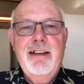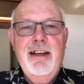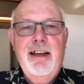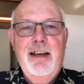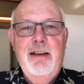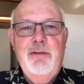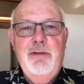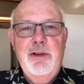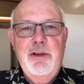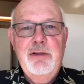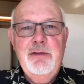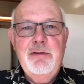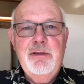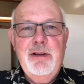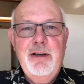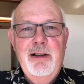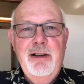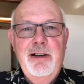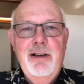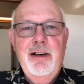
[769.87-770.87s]
If you've
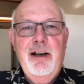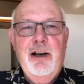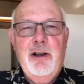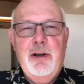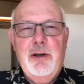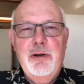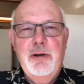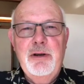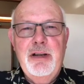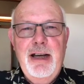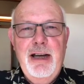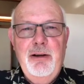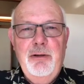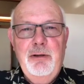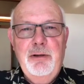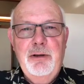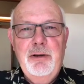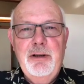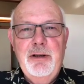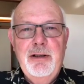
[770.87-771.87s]
got a good
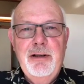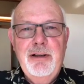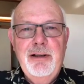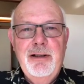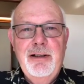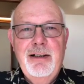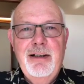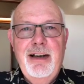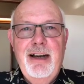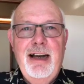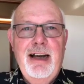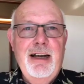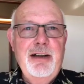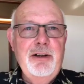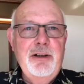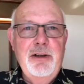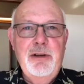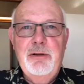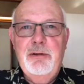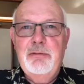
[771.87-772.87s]
outlook
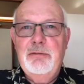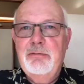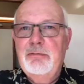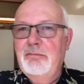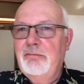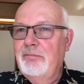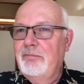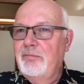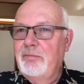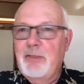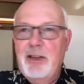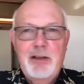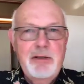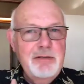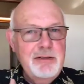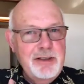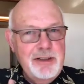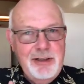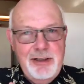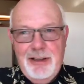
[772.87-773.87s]
and you
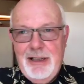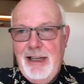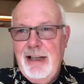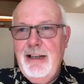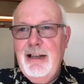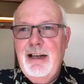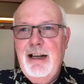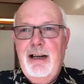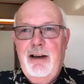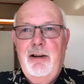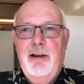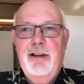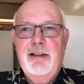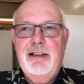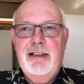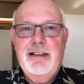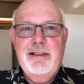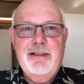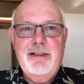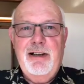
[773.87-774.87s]
Send out a
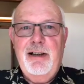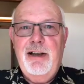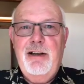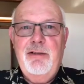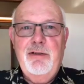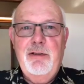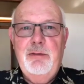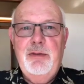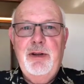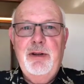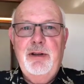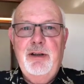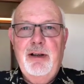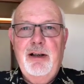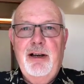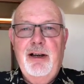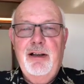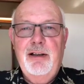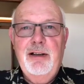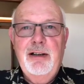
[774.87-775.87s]
desire from your
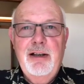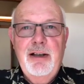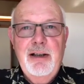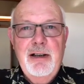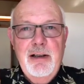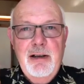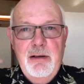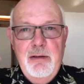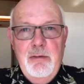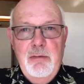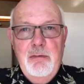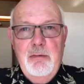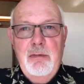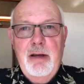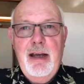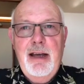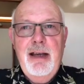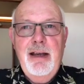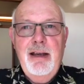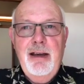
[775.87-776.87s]
heart.
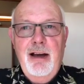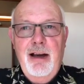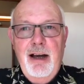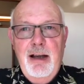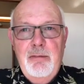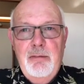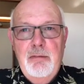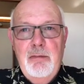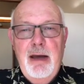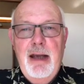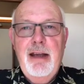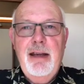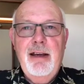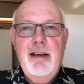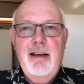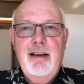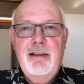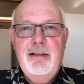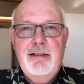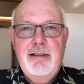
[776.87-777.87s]
May I
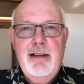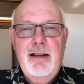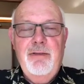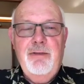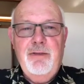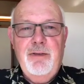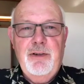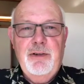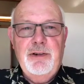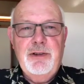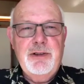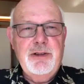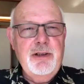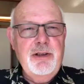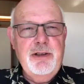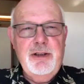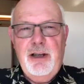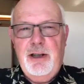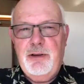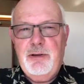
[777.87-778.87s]
make a difference to
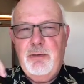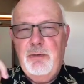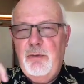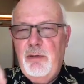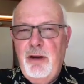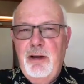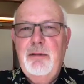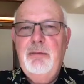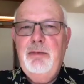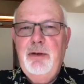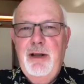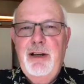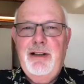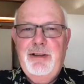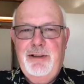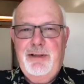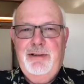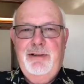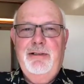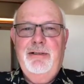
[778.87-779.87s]
just one
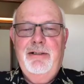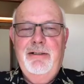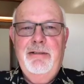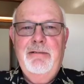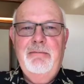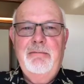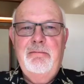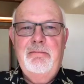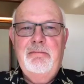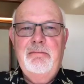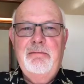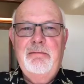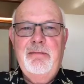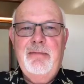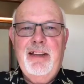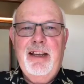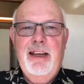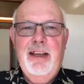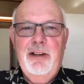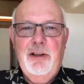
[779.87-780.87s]
person
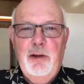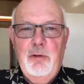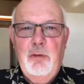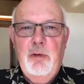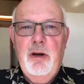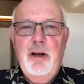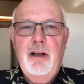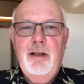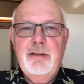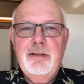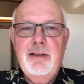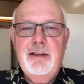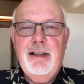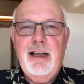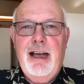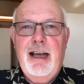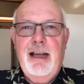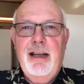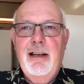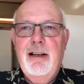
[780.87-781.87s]
in the world
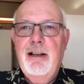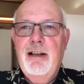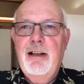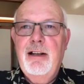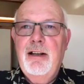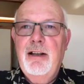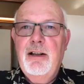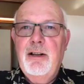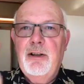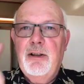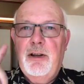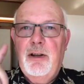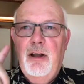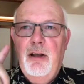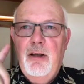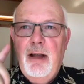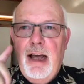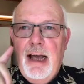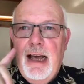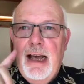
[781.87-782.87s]
today.
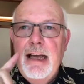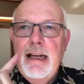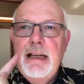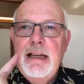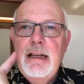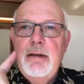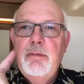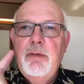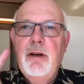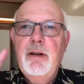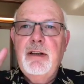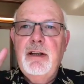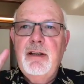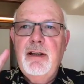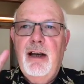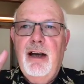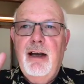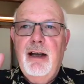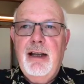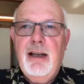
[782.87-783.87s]
Anybody
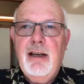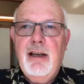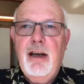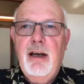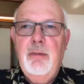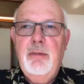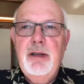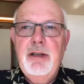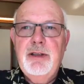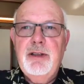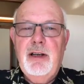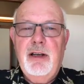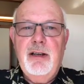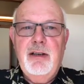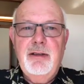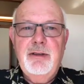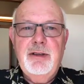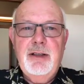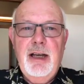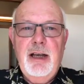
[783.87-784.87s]
that I come into
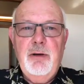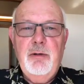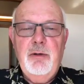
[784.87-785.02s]
contact